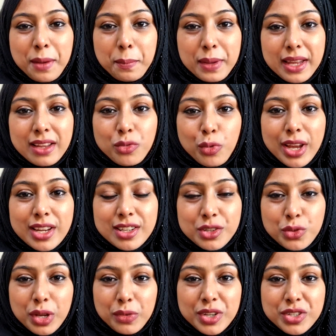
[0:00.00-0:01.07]
Being trained into
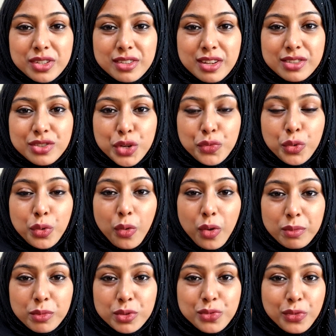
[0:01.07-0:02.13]
aviation industry for
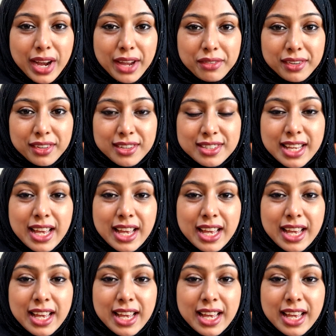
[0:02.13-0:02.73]
almost 5 years,